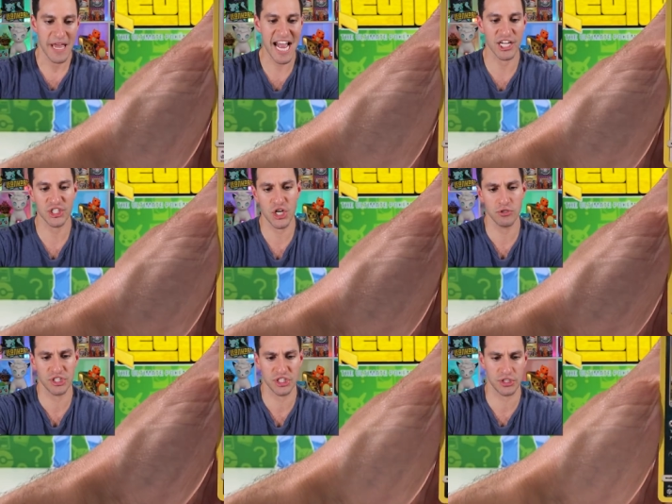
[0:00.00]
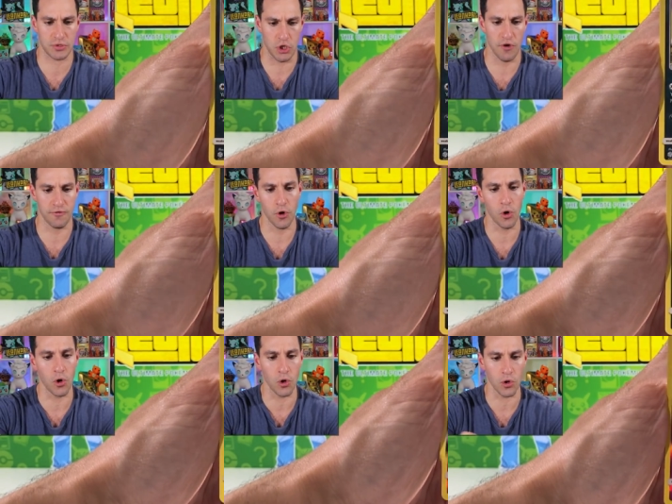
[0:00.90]
Pikachu,
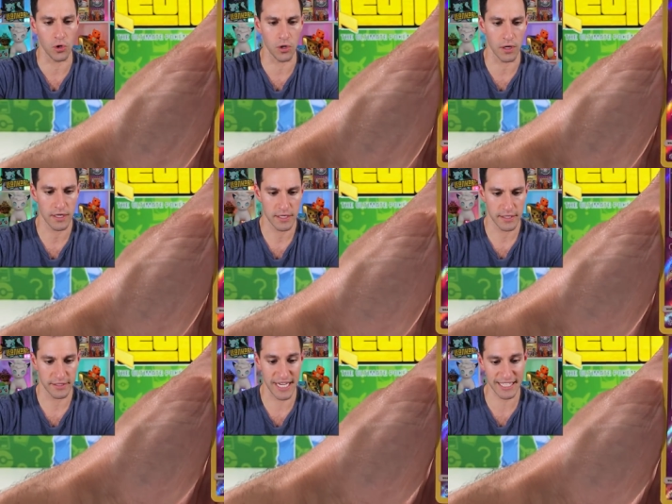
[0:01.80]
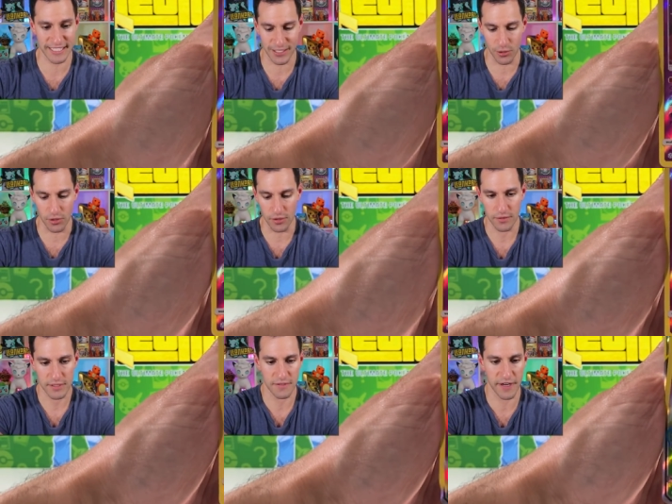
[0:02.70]
Stufful, Duskull.
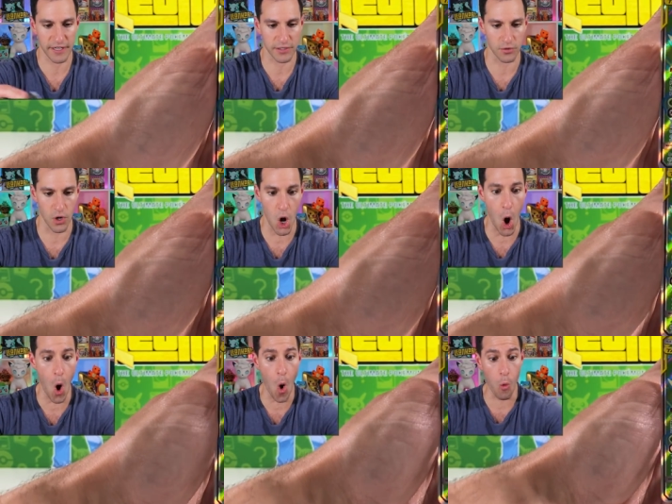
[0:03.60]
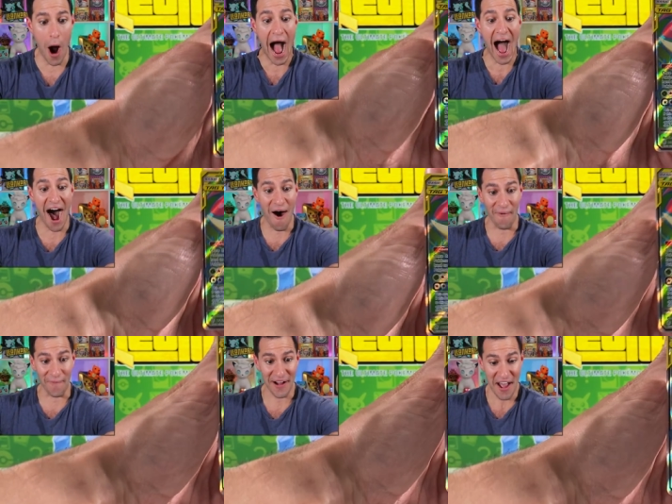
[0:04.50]
It's very cool. Oh,
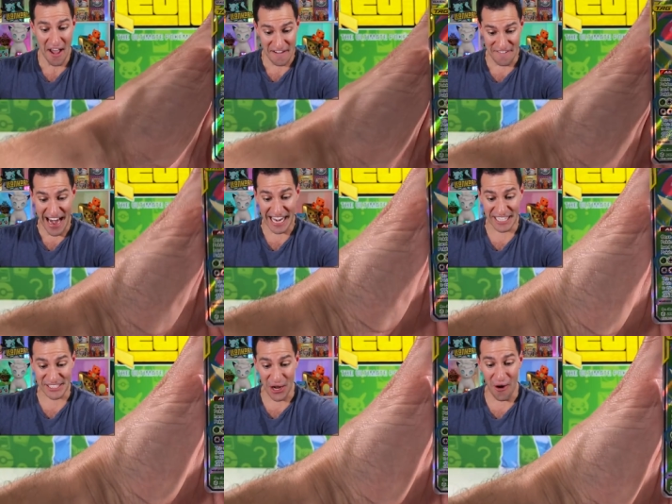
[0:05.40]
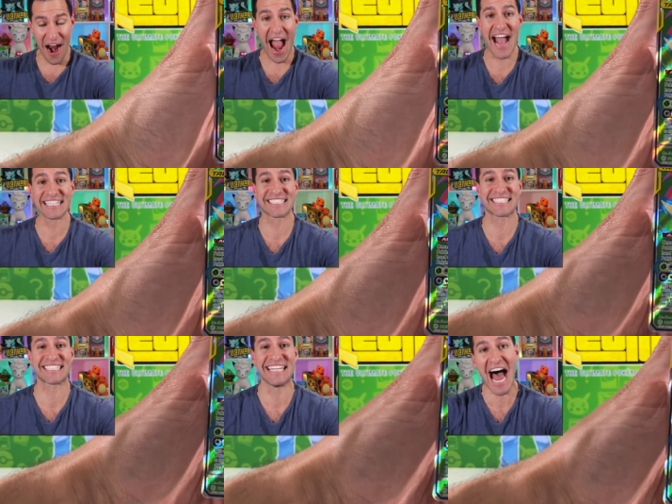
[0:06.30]
wow! Venusaur and
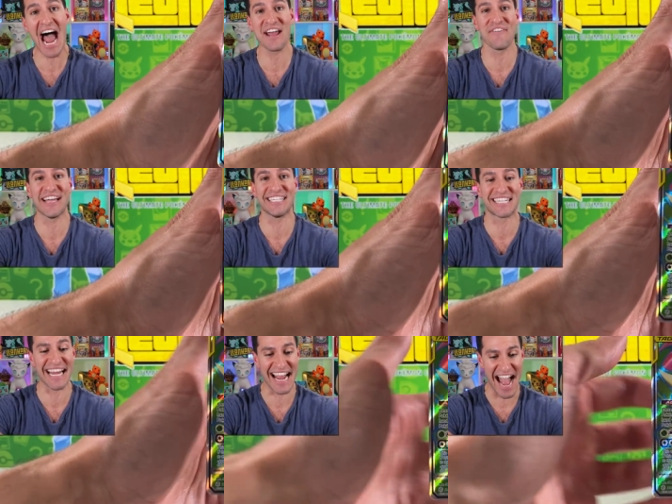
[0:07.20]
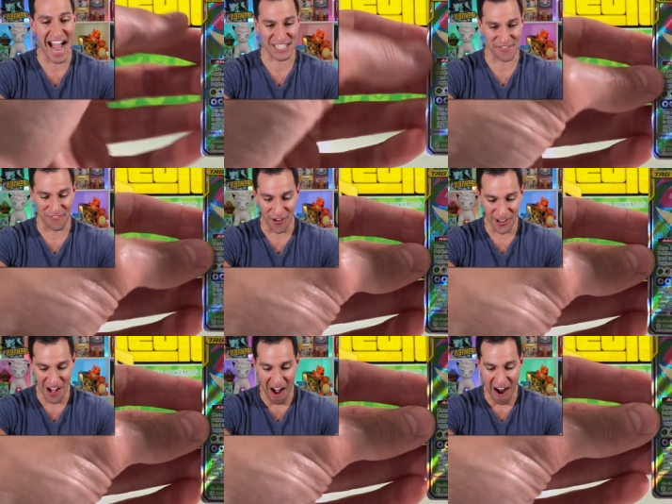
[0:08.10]
Snivy GX, full
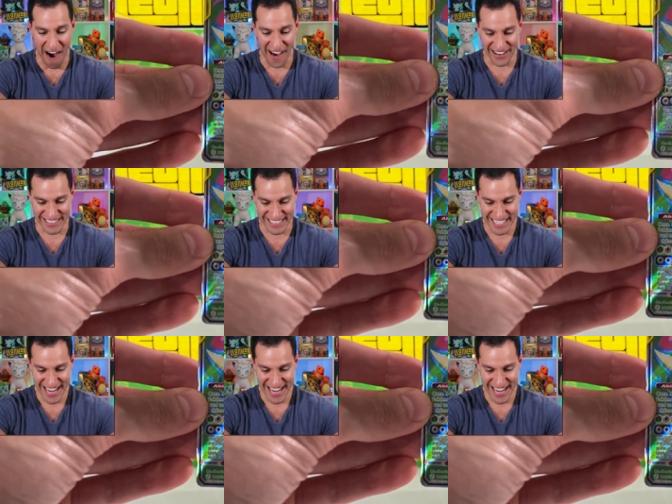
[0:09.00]
art.